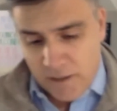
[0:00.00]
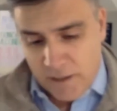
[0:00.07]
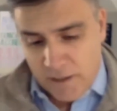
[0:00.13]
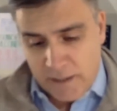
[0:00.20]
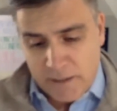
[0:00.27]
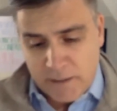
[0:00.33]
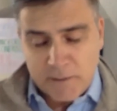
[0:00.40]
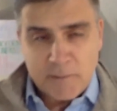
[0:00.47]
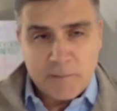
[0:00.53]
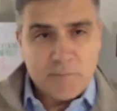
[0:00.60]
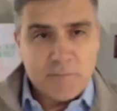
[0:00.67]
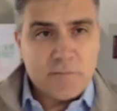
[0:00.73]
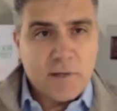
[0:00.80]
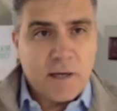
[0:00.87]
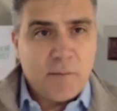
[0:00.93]

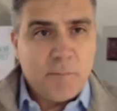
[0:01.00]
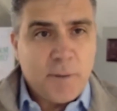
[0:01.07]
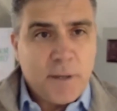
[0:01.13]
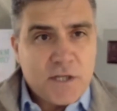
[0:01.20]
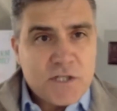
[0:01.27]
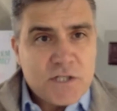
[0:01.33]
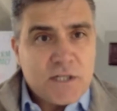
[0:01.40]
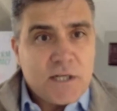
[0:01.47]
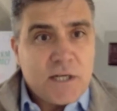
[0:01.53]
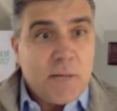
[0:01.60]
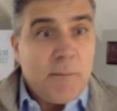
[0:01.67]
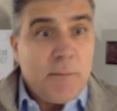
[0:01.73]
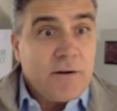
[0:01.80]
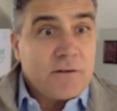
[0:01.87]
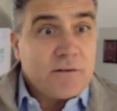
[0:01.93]
I'm passionate
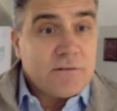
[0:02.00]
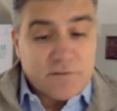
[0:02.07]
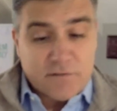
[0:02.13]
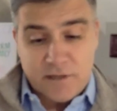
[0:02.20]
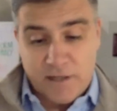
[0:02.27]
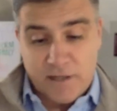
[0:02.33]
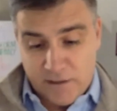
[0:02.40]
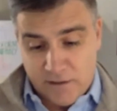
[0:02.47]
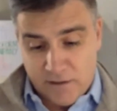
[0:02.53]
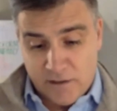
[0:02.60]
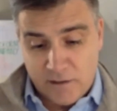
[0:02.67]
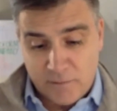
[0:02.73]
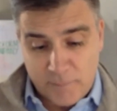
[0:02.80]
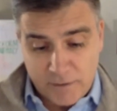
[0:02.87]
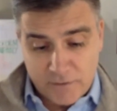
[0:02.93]

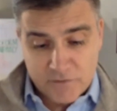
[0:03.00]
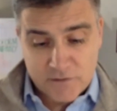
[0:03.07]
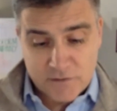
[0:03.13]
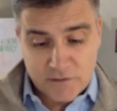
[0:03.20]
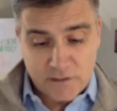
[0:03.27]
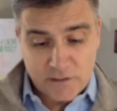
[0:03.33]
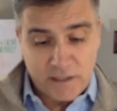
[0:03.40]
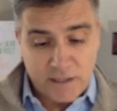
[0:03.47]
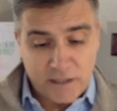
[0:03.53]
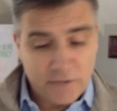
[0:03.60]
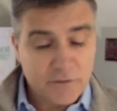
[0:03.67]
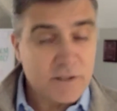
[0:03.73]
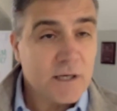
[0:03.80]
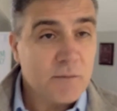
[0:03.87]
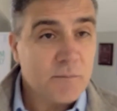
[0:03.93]
about
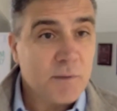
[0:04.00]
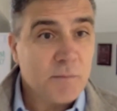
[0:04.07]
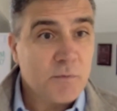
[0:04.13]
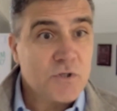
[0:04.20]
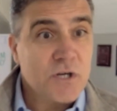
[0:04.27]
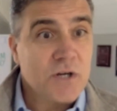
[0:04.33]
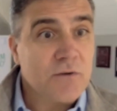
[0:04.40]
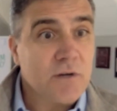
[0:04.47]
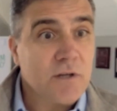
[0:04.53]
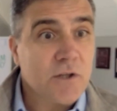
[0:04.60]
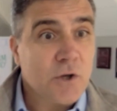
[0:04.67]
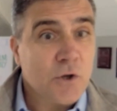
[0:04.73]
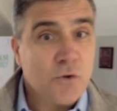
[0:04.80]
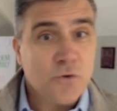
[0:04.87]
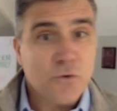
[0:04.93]
hiring young people generally.
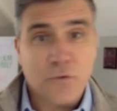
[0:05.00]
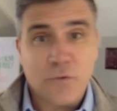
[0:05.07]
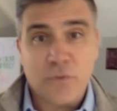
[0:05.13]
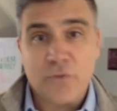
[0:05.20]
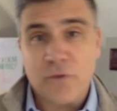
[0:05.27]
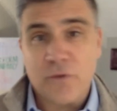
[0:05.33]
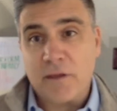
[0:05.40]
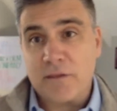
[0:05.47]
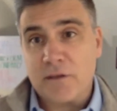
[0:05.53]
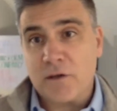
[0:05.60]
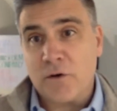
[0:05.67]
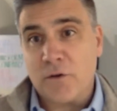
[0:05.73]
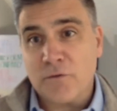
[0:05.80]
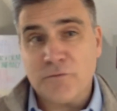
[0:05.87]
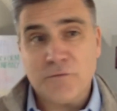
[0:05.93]
Youth, I think,
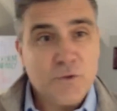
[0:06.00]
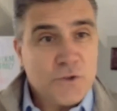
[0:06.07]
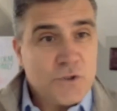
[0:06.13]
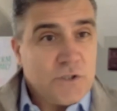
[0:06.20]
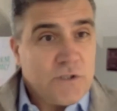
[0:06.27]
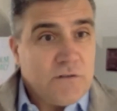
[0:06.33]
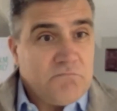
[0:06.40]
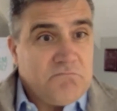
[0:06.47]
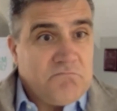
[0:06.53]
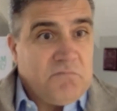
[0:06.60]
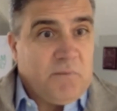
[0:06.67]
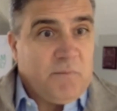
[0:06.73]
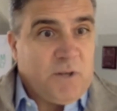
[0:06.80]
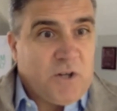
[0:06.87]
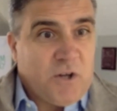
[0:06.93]
are the future. I
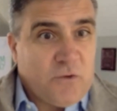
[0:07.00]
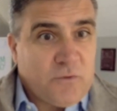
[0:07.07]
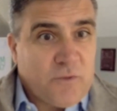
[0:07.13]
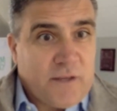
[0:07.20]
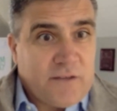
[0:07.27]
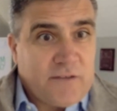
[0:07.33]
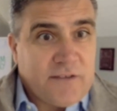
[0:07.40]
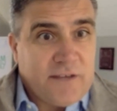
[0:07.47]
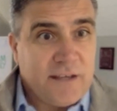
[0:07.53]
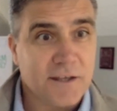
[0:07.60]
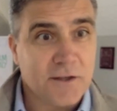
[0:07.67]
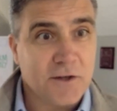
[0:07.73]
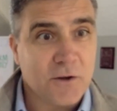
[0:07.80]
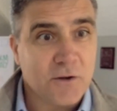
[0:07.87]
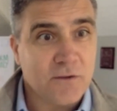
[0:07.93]
mean, it goes without saying,
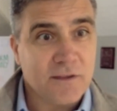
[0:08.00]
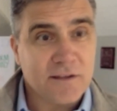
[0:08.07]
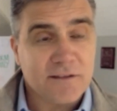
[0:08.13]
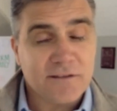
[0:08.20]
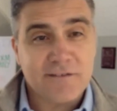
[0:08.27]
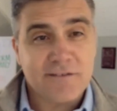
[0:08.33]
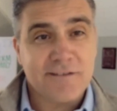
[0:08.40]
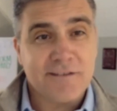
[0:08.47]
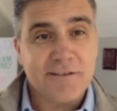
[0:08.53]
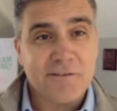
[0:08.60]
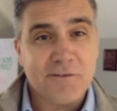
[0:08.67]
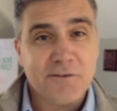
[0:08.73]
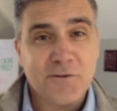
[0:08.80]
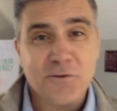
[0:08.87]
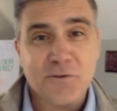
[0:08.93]
that's
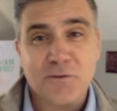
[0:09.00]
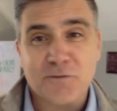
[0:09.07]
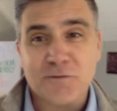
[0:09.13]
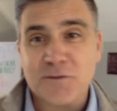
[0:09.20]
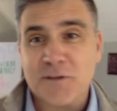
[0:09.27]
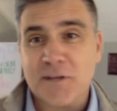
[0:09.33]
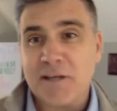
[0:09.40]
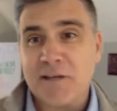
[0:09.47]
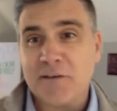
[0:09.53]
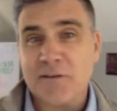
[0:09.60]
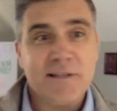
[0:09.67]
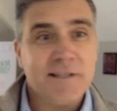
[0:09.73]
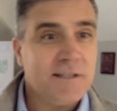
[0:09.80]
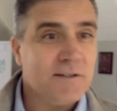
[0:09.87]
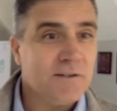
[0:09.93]
the youth of today are the
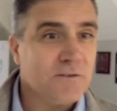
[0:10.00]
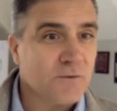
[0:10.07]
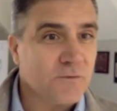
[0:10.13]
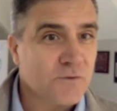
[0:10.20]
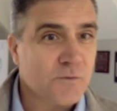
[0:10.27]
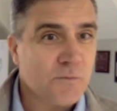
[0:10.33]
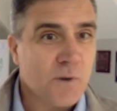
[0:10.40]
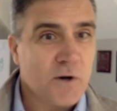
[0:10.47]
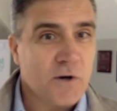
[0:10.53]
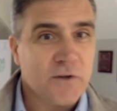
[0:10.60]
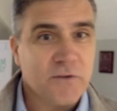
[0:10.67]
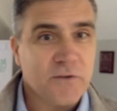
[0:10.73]
leaders of tomorrow.